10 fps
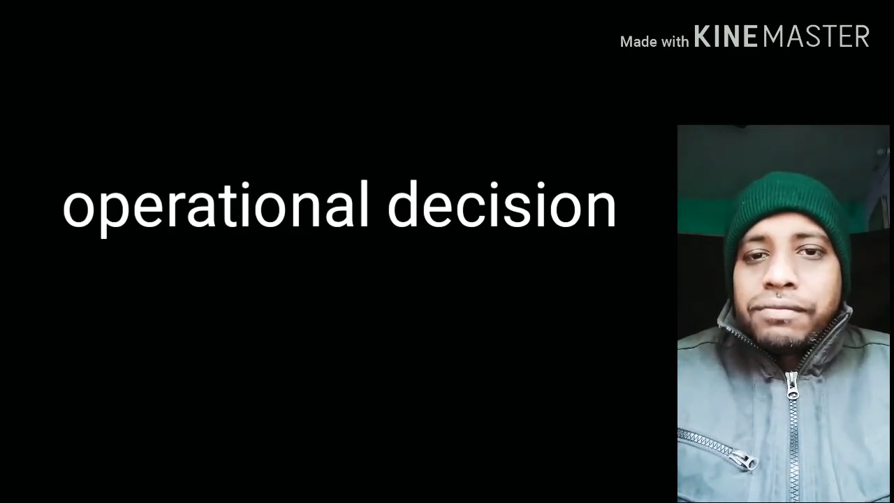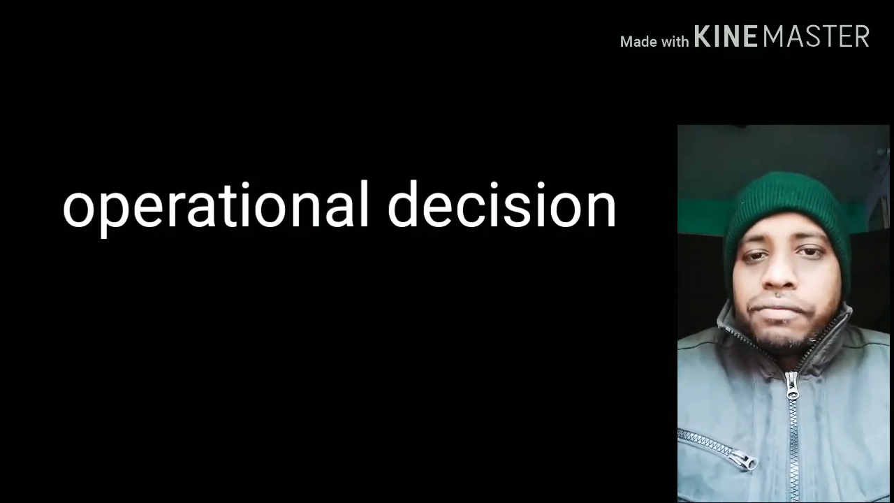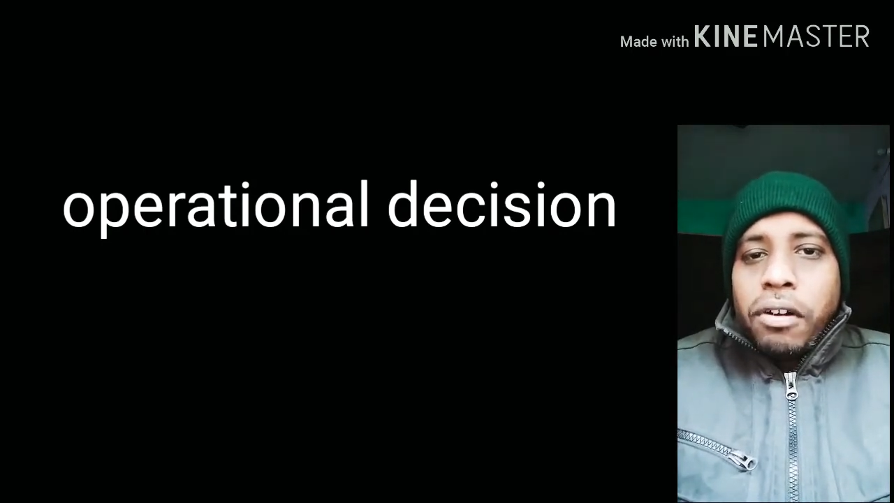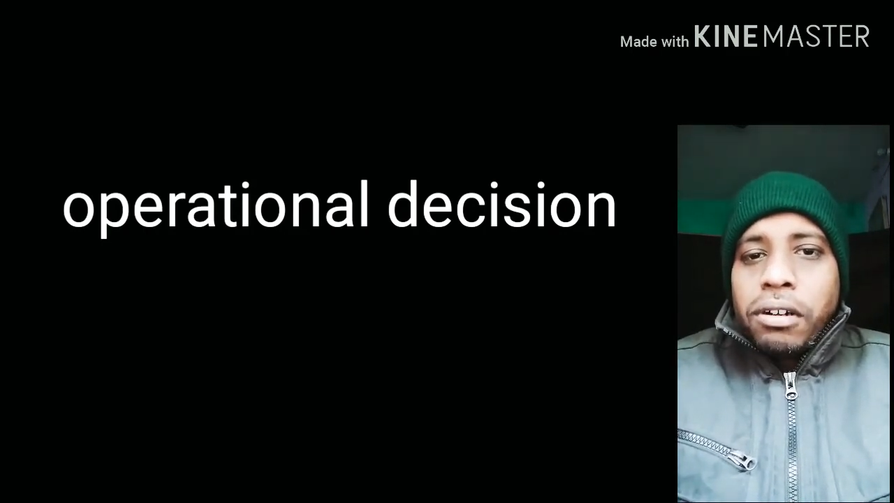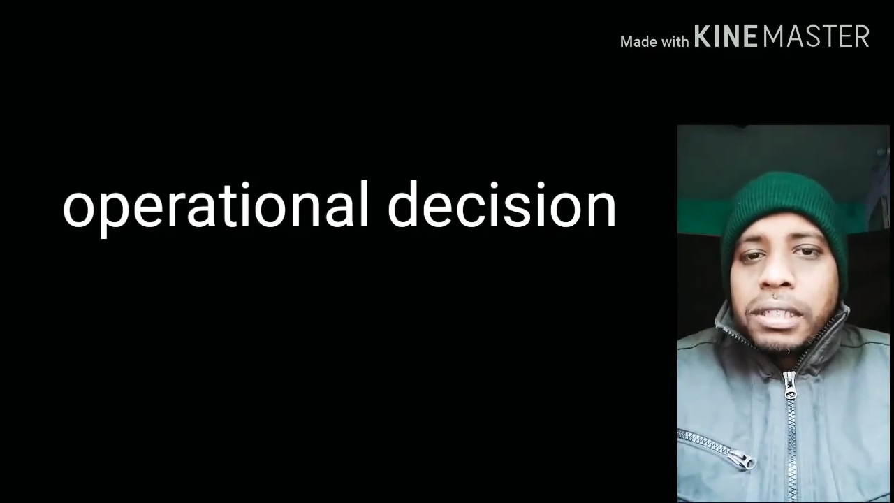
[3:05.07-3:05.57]

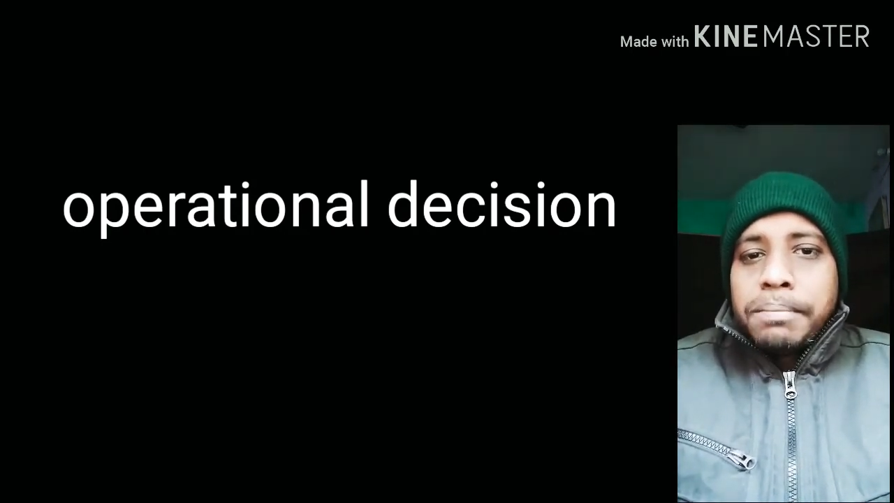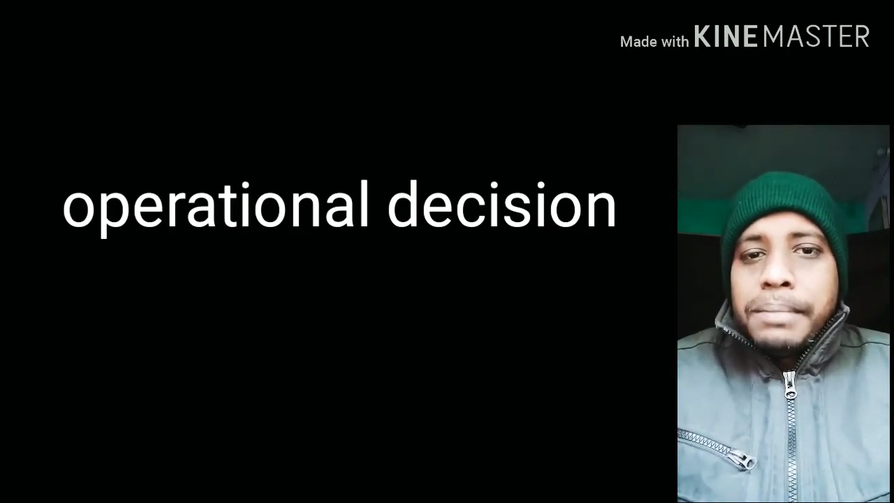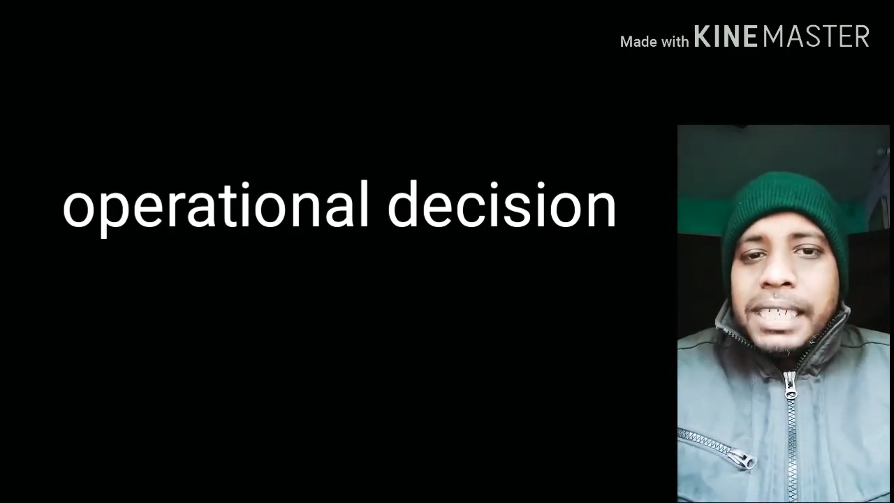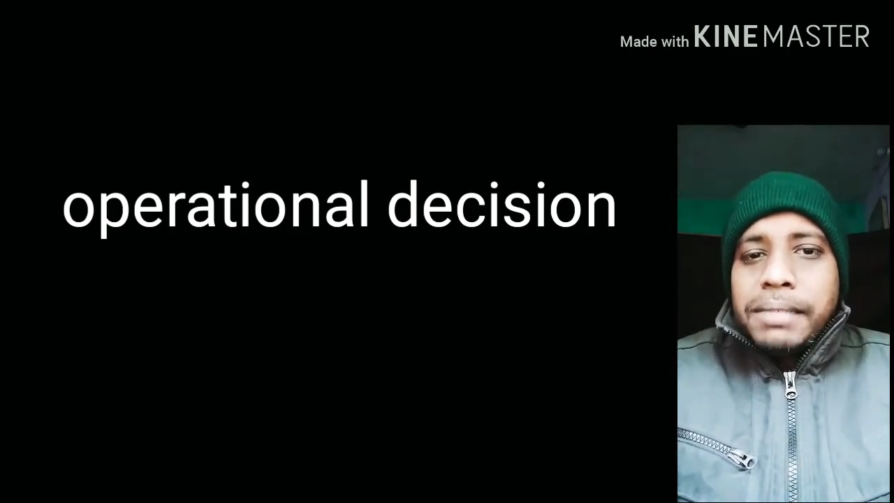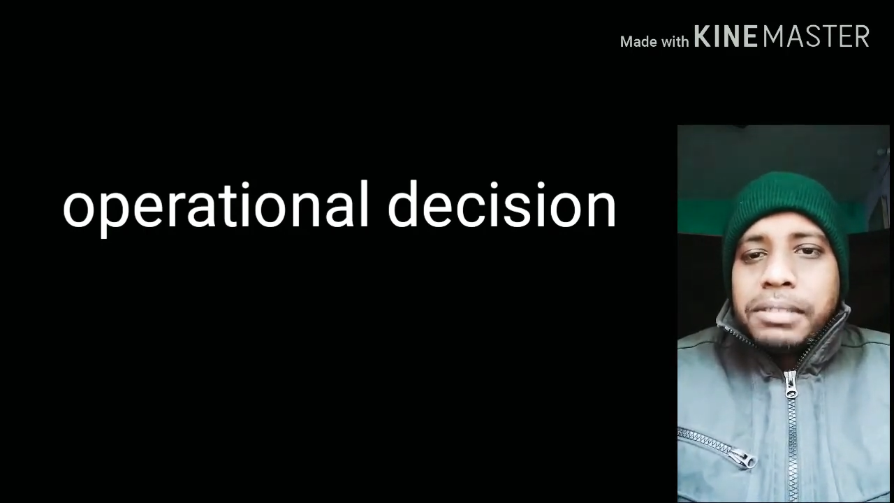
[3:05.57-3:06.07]
for the
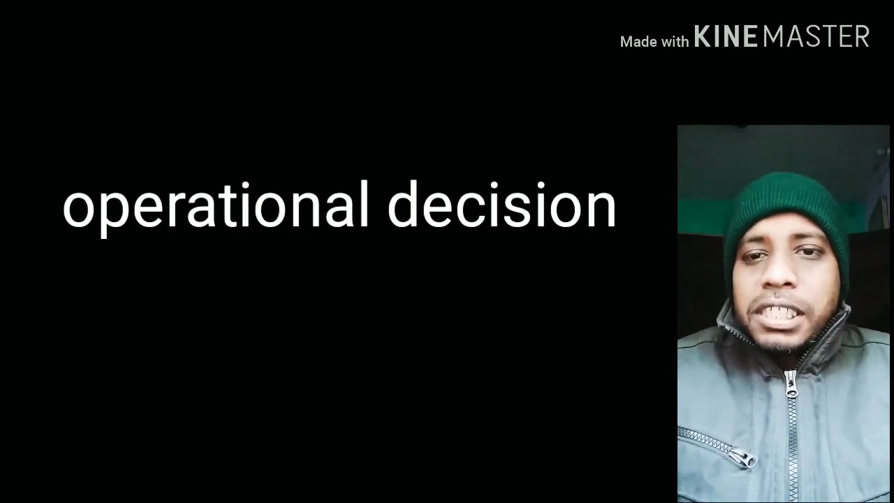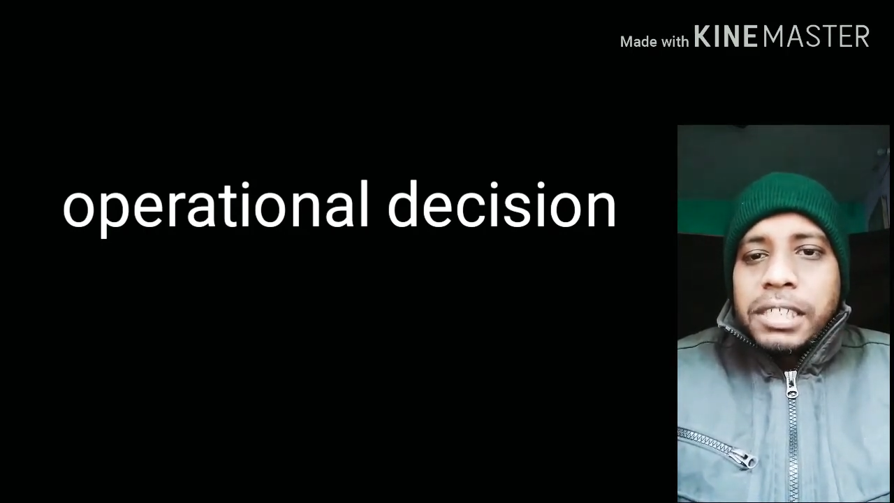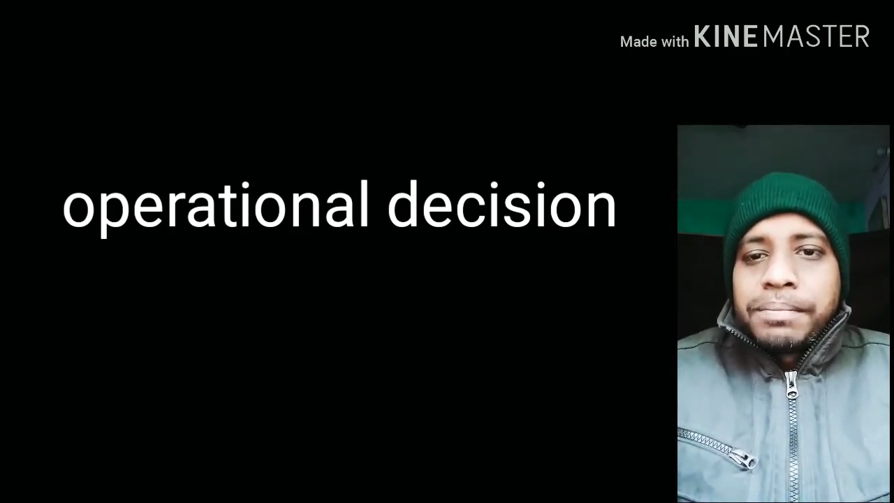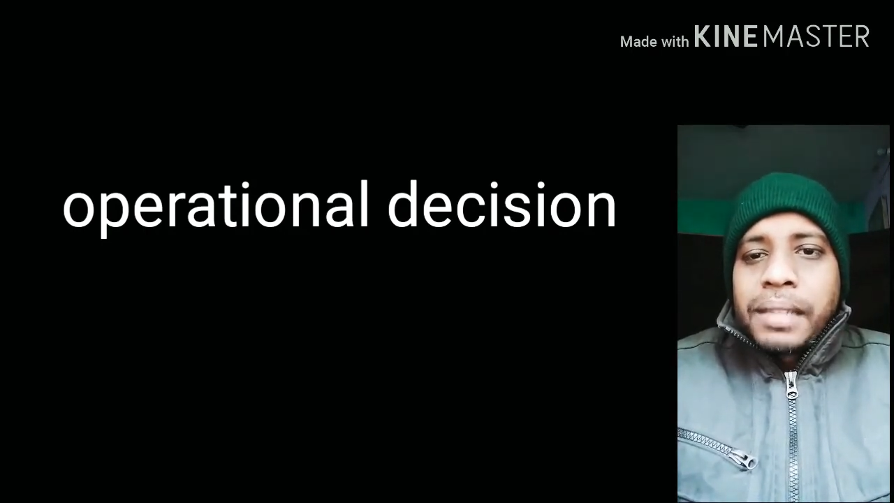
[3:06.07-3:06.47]
medium term